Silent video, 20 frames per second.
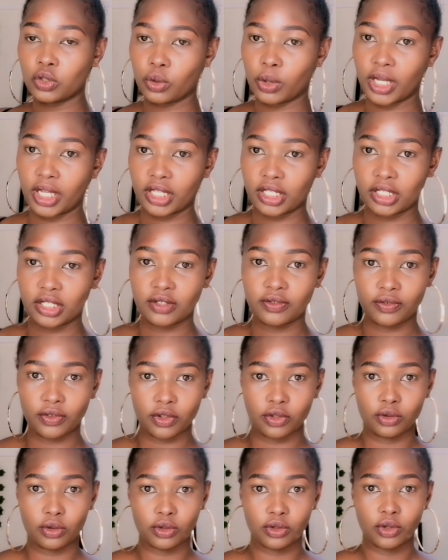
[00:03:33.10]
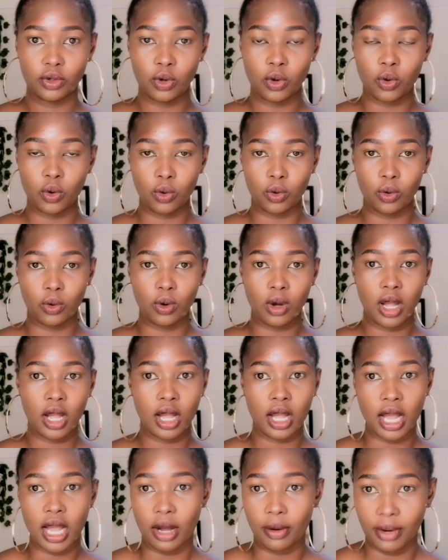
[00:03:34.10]
to edit, for those who
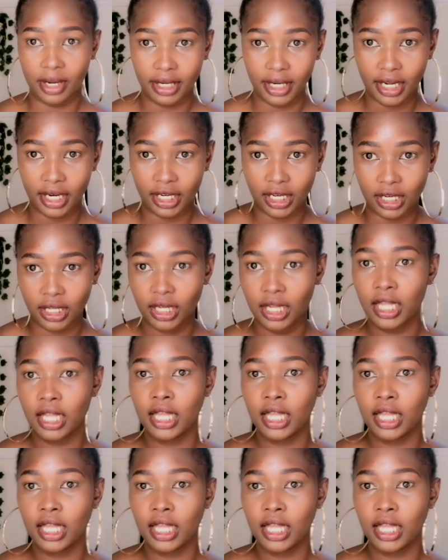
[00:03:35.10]
are wondering.